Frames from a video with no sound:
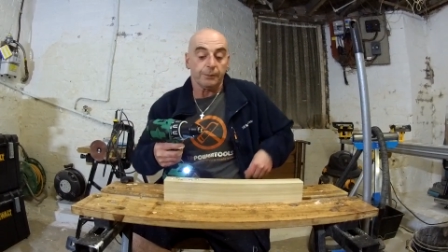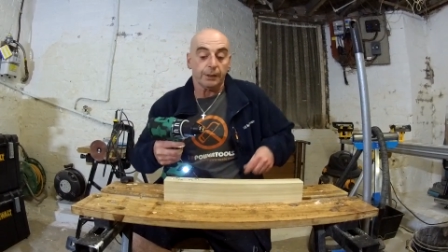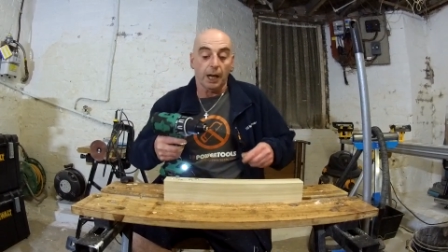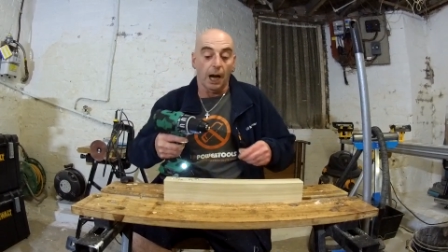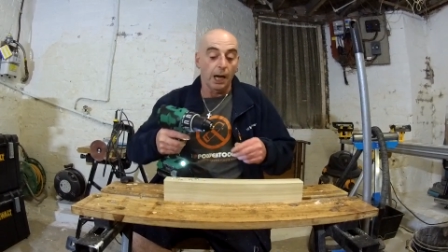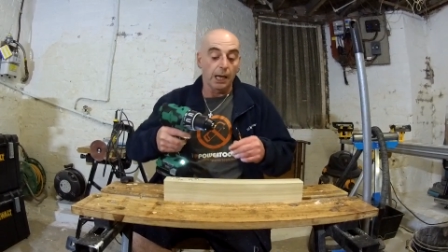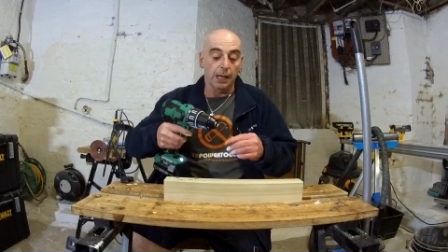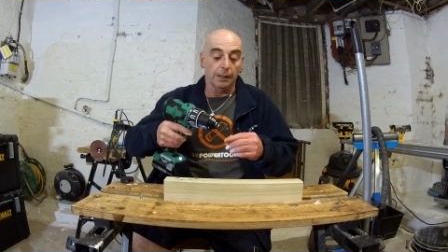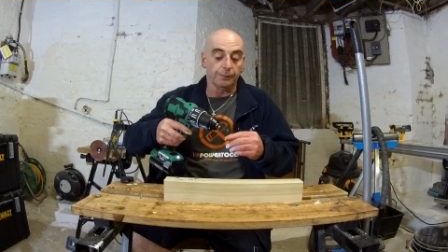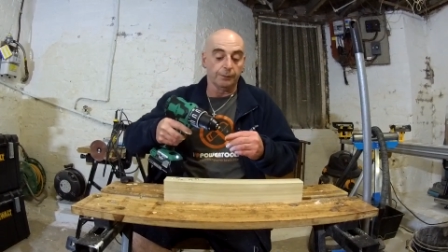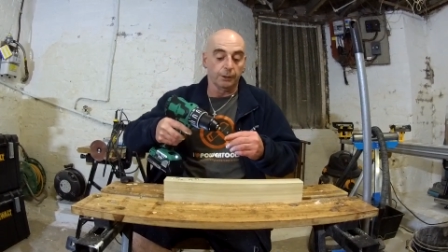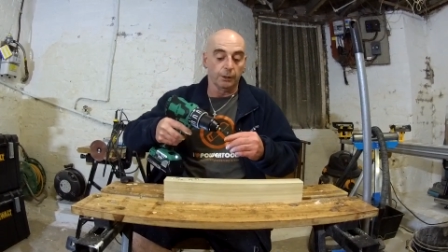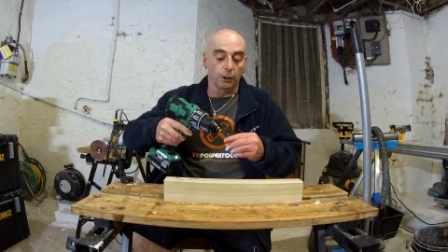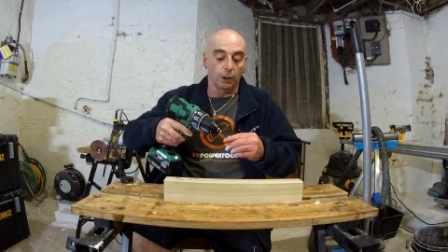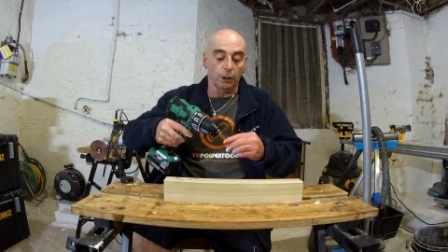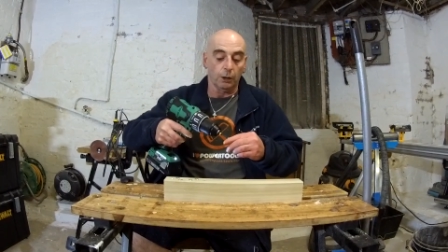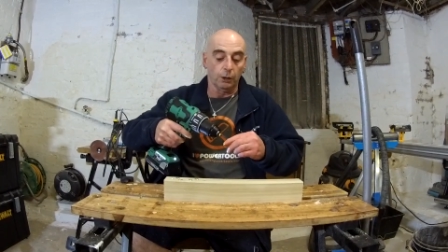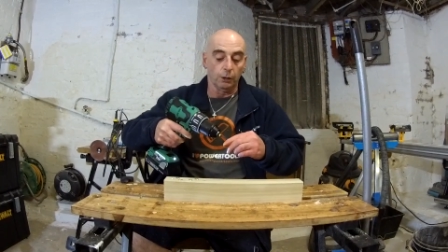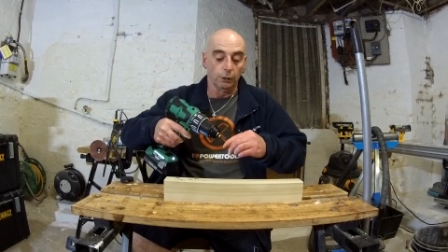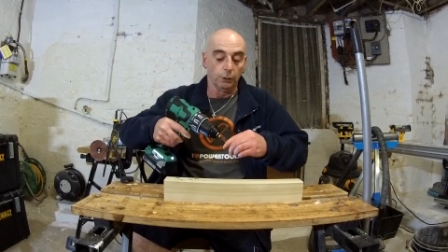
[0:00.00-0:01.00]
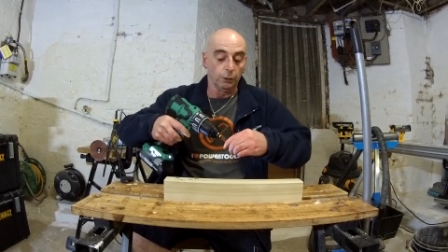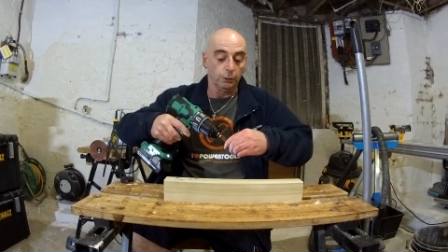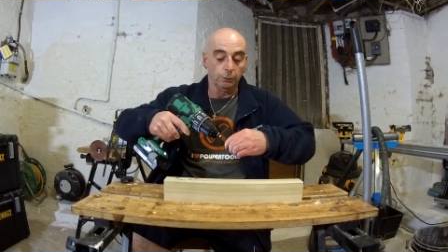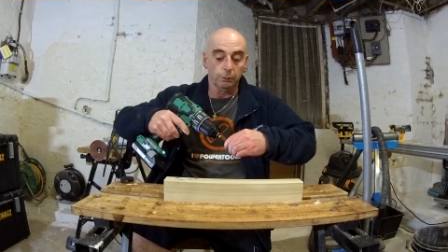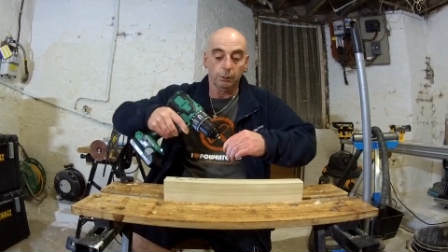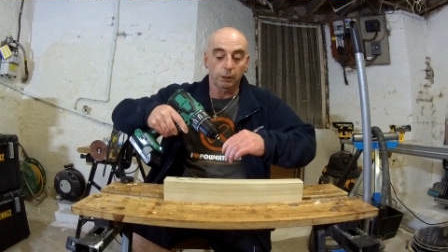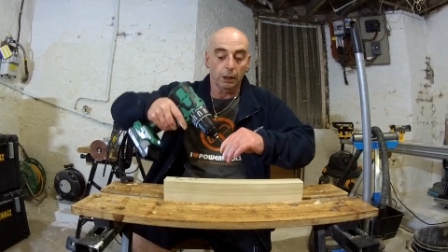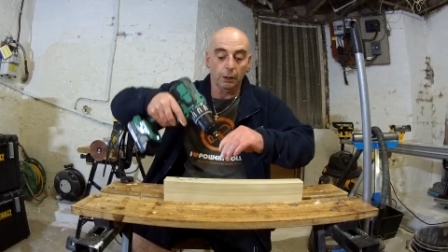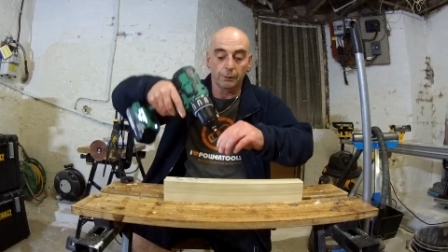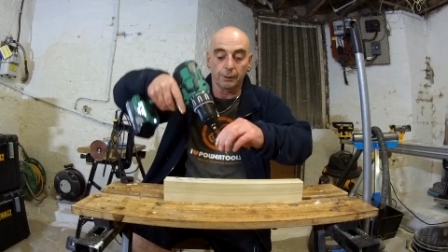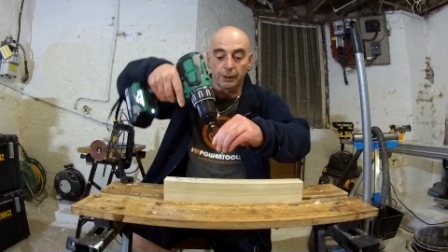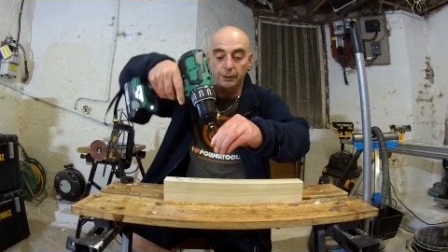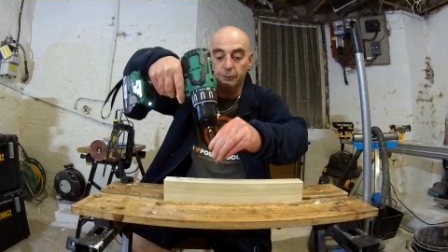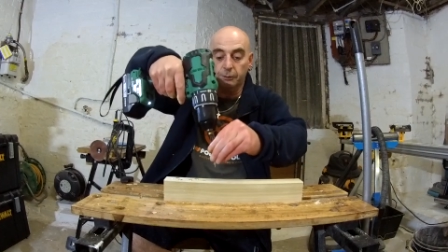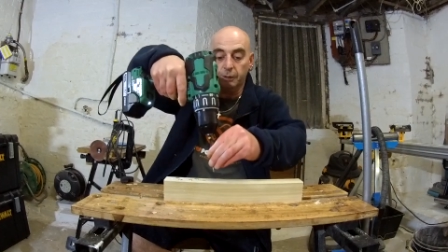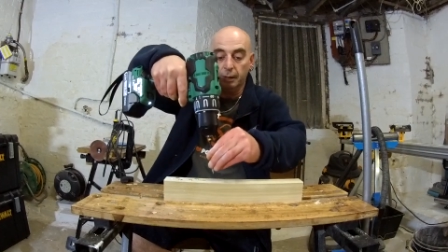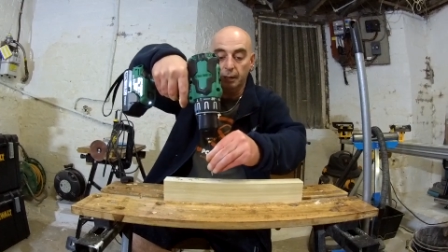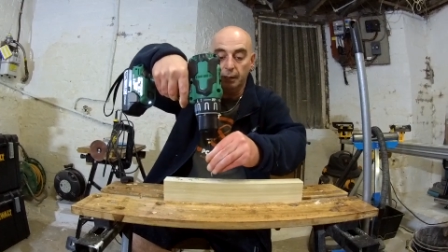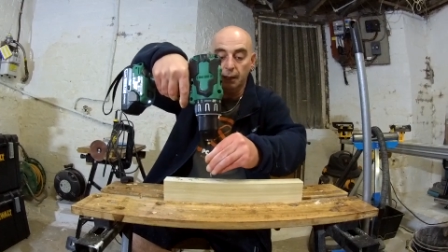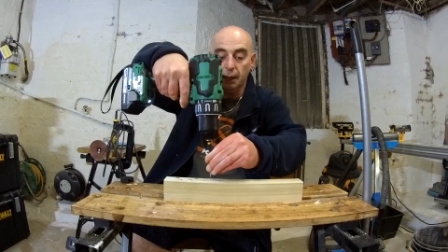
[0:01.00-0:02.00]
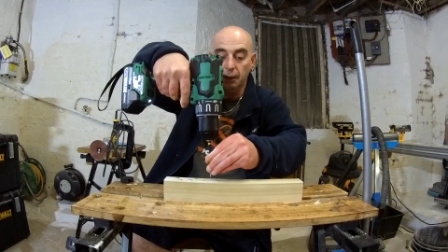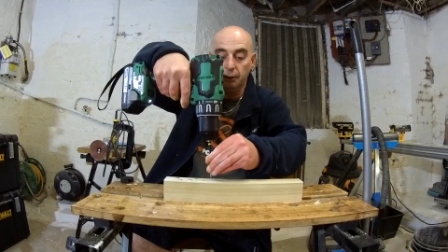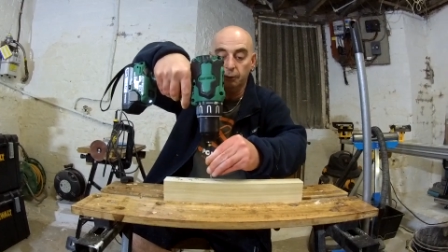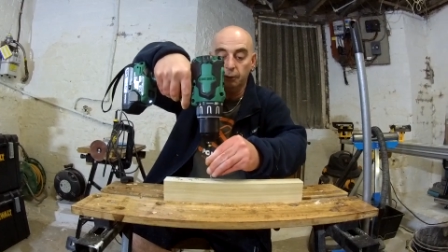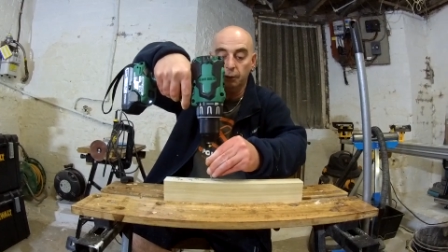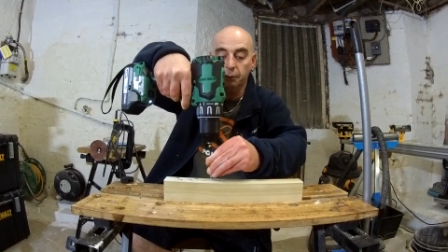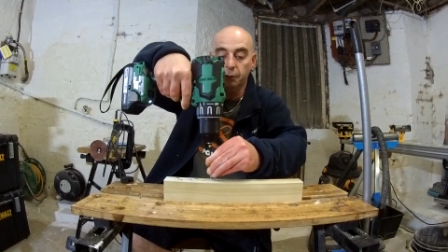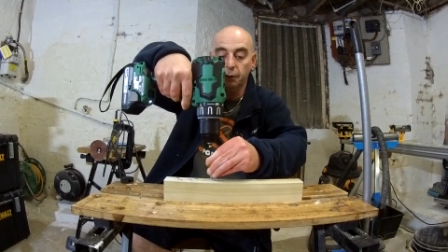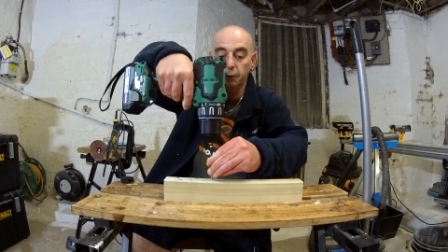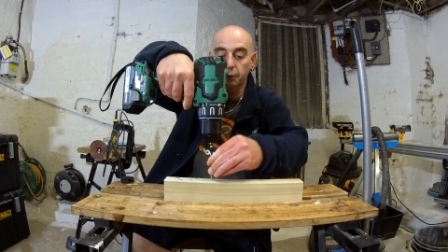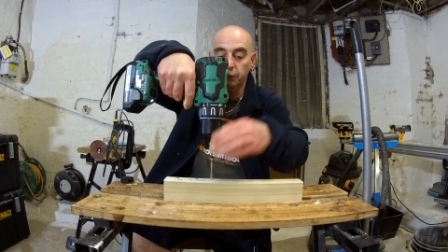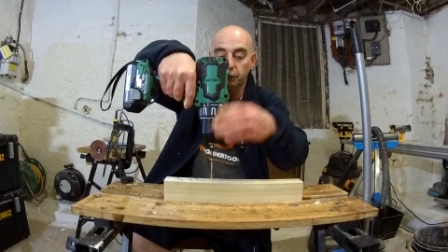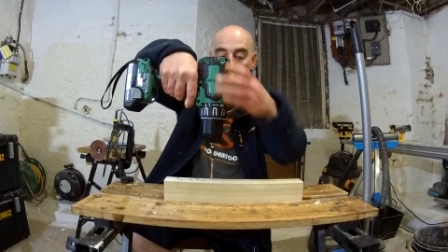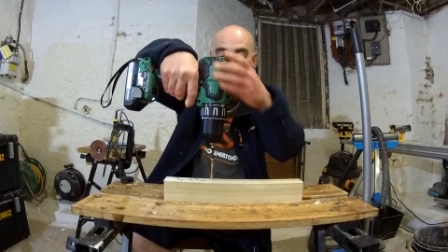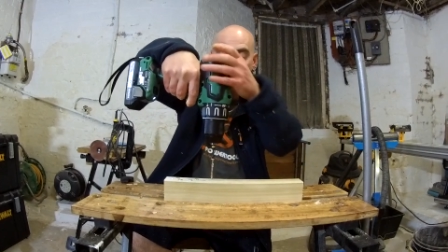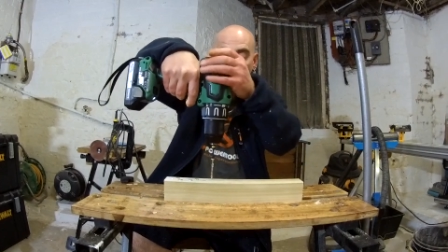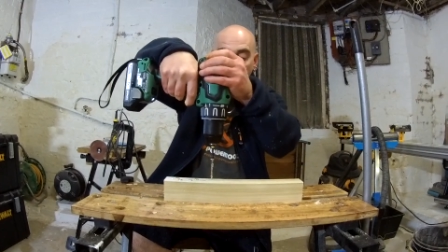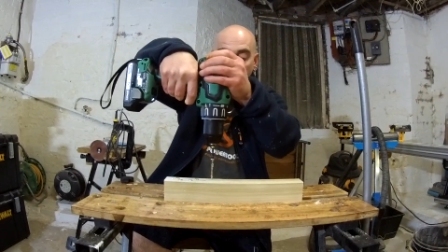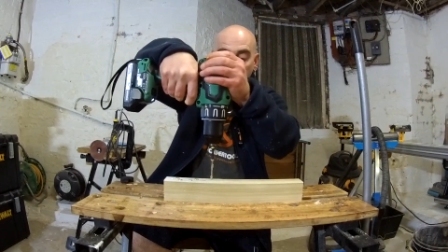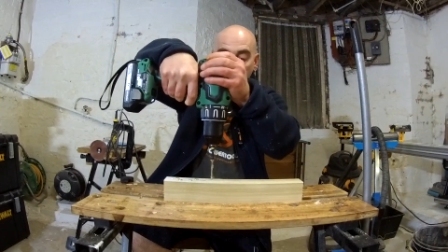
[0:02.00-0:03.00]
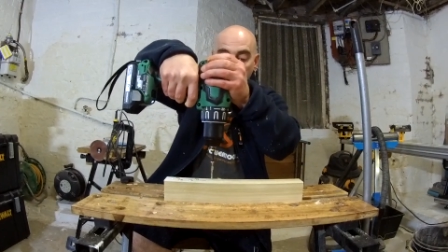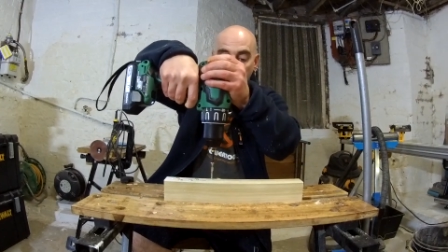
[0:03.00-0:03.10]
I haven't got a clue how this thing actually functions.